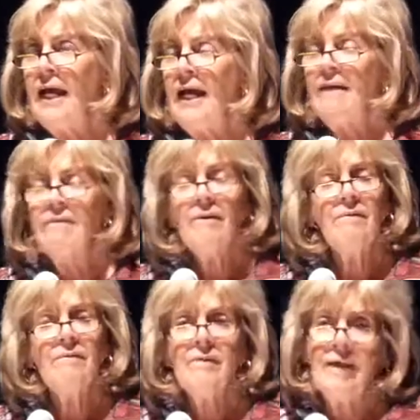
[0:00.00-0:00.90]
And
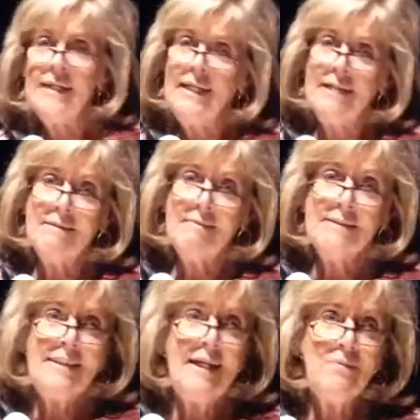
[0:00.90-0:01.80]
they're, again,
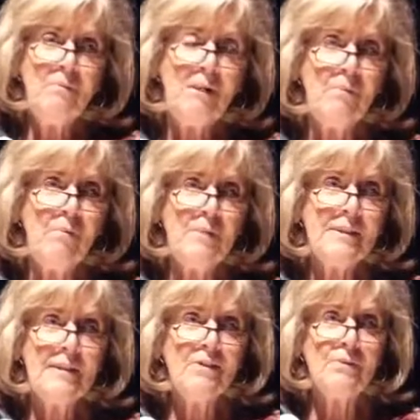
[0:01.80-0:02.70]
it's young people with
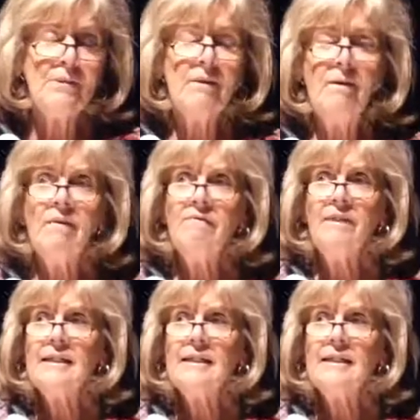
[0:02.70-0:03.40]
such resolve.